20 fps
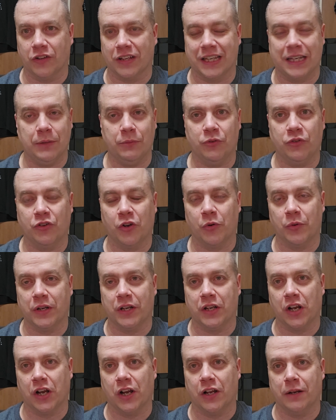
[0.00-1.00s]
Like, he was Tony
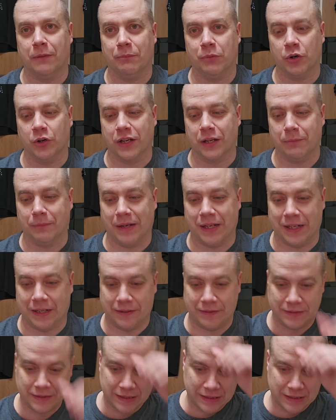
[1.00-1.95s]
Khan, a booking meeting.